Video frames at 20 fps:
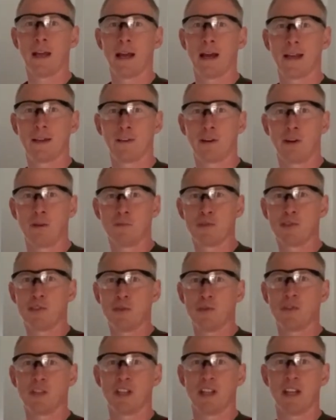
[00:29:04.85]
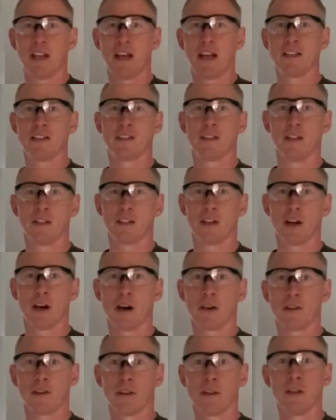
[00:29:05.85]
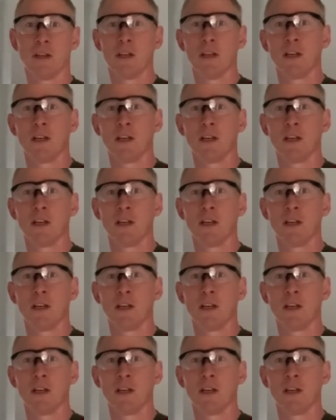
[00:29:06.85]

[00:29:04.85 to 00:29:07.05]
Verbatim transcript: and I'm shooting into the garden.